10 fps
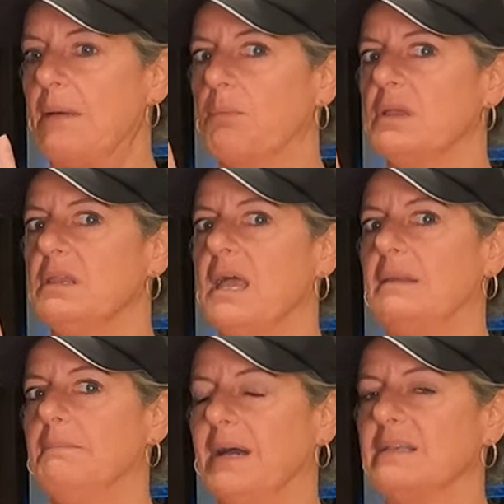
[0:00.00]
and we have
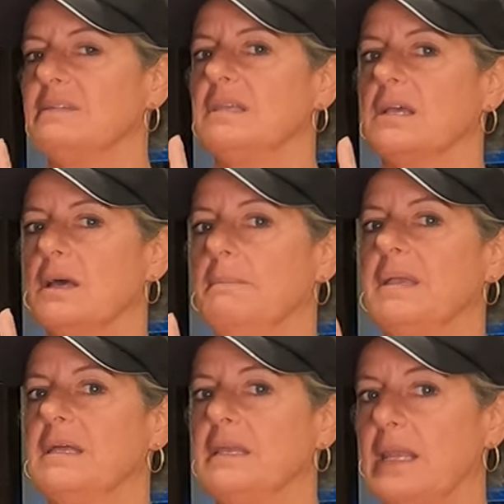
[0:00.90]
had mice that come
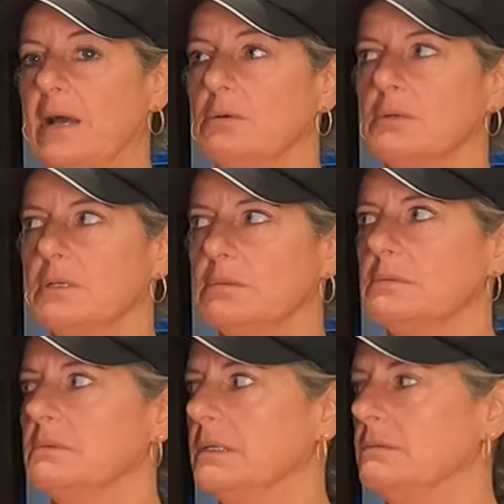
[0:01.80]
in and out because,
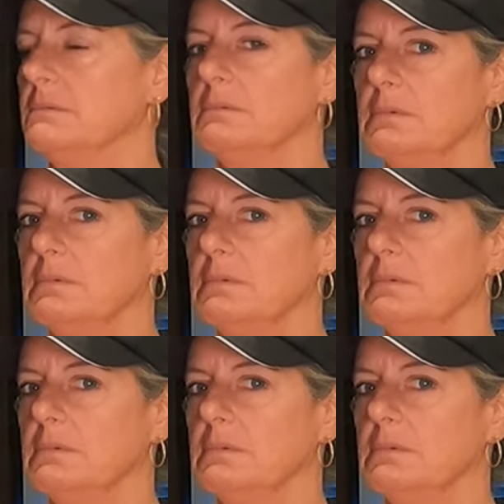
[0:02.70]
well,